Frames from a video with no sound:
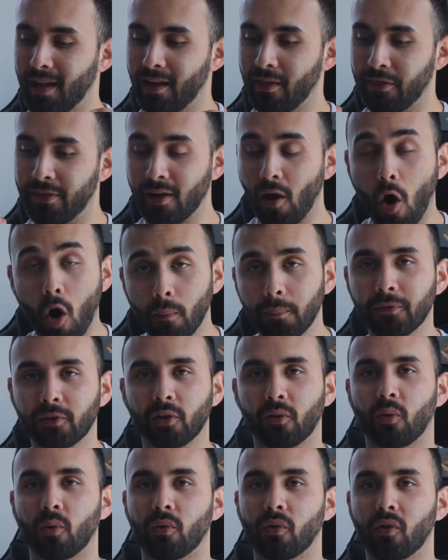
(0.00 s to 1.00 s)
the
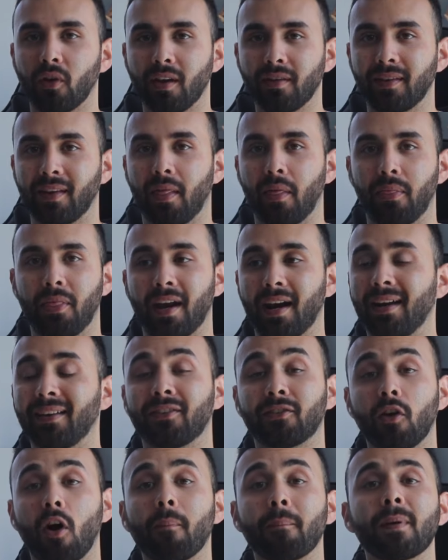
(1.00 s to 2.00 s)
obstacles that, that I
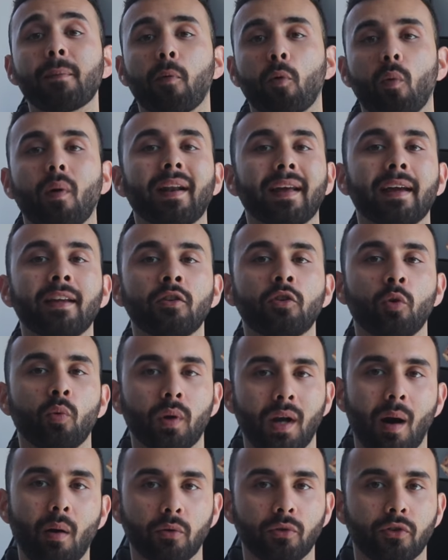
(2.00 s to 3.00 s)
saw people running into
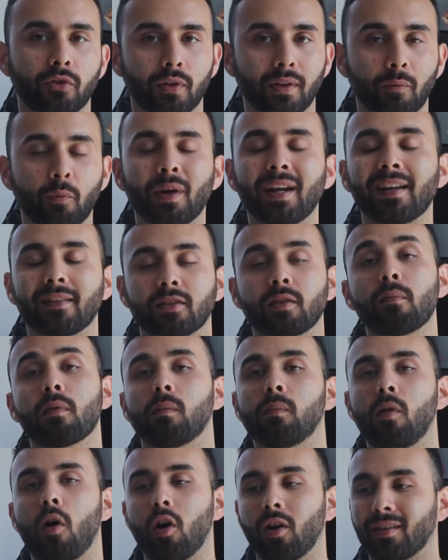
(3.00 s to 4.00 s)
when I was reading some of
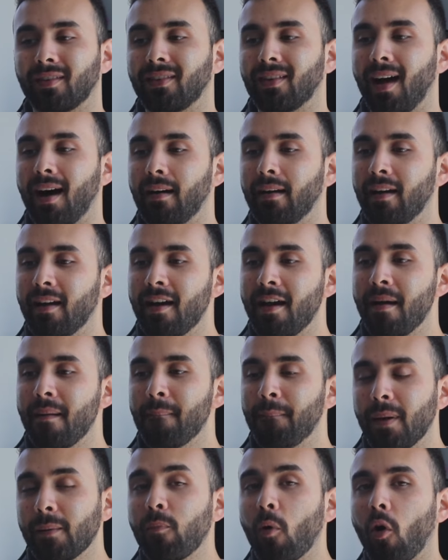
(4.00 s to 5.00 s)
the blogs is that
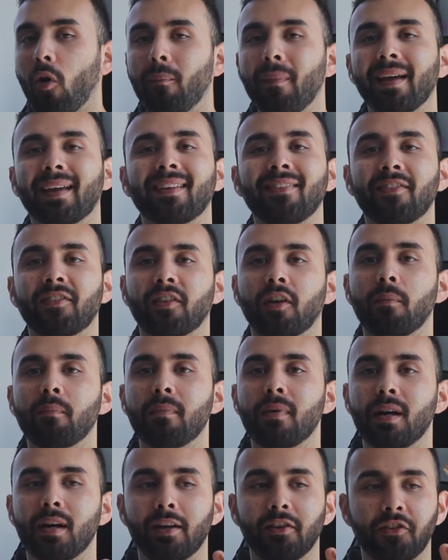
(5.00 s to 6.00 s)
people are making
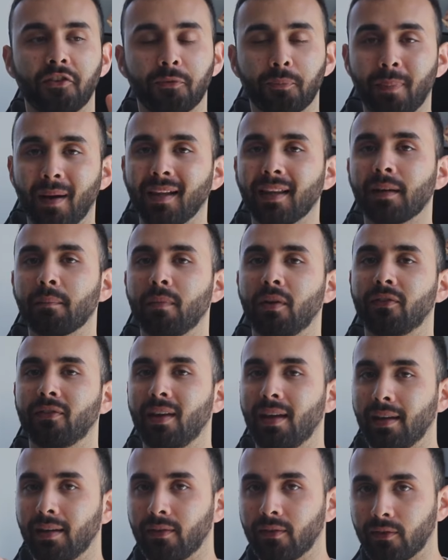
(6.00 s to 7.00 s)
some spelling
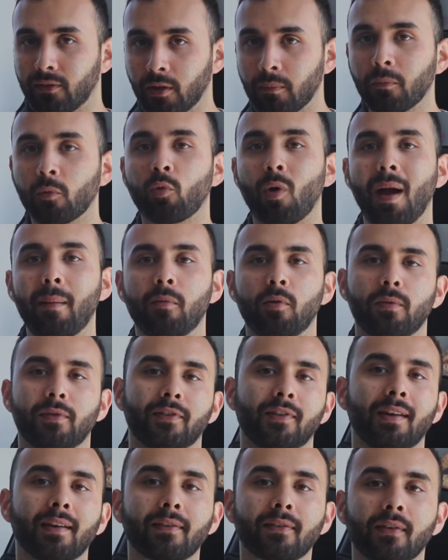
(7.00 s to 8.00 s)
mistakes, some grammar
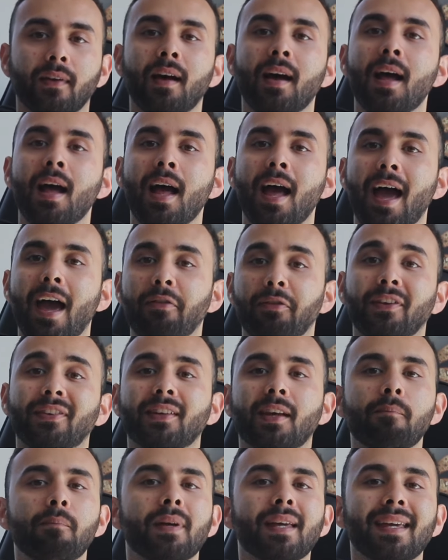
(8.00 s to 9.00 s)
mistakes and this
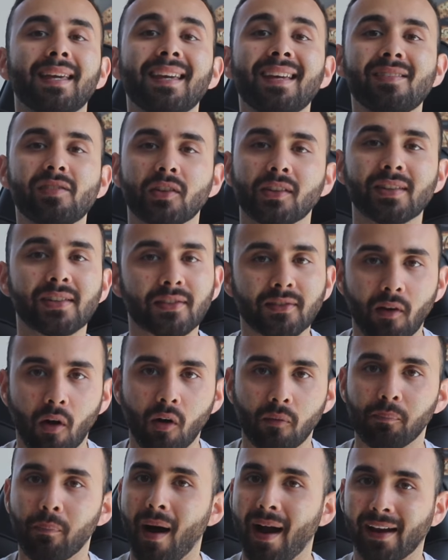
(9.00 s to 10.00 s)
can be easily
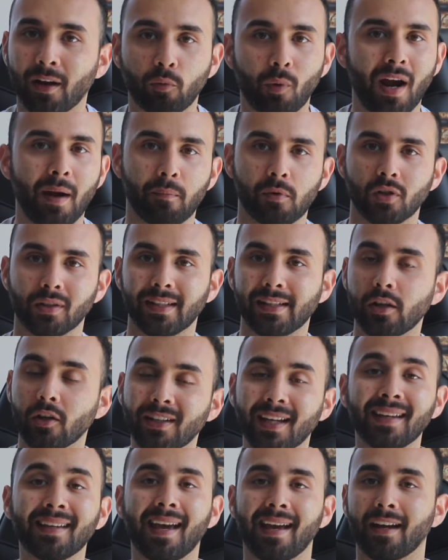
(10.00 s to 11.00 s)
solved by Grammarly. You
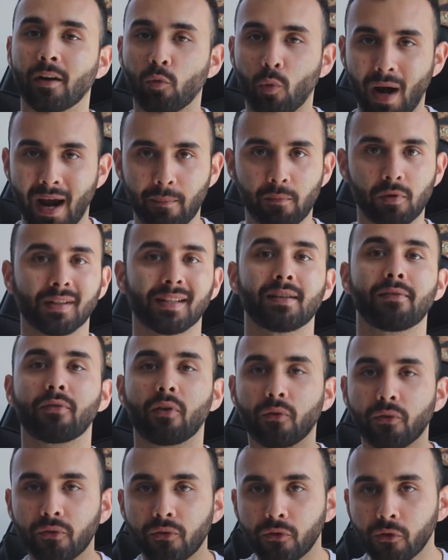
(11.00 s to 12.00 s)
can get Grammarly for
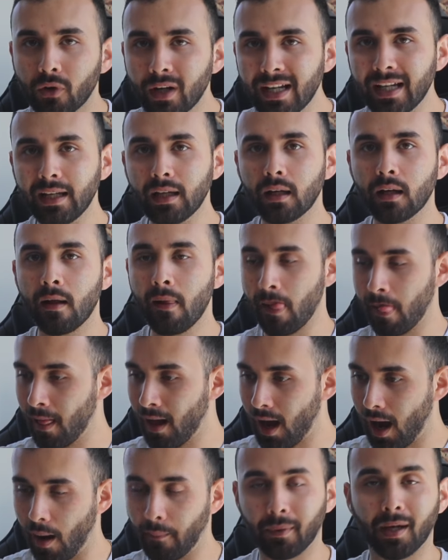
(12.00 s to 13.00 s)
free.
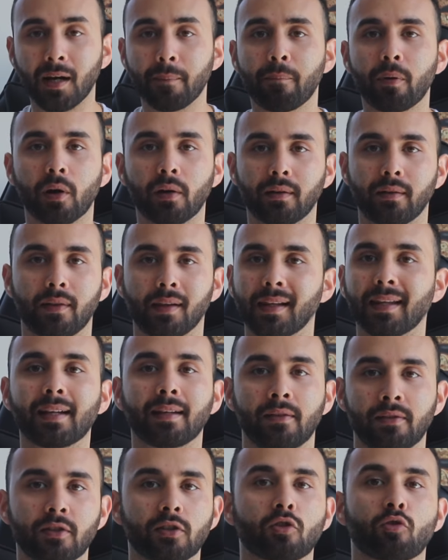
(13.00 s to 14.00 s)
I'm going to put the link
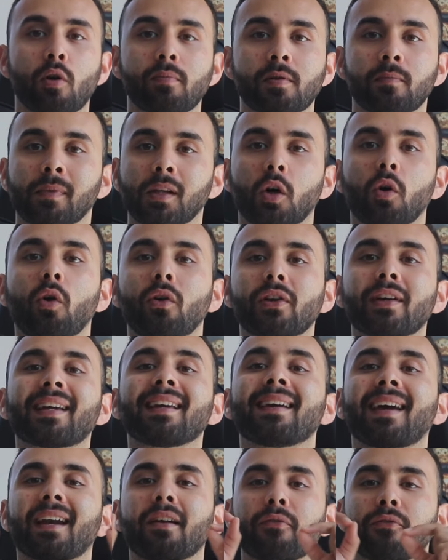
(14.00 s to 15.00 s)
in the description below. You
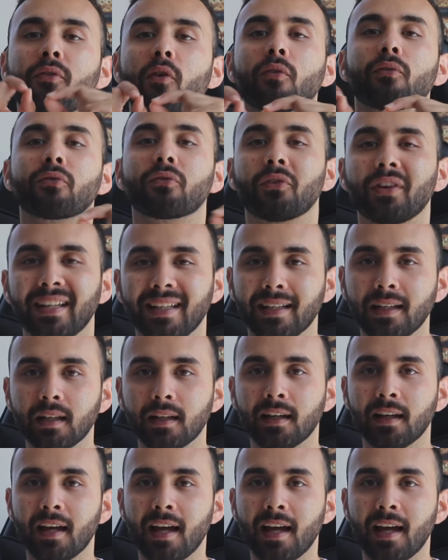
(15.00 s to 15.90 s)
can get it for free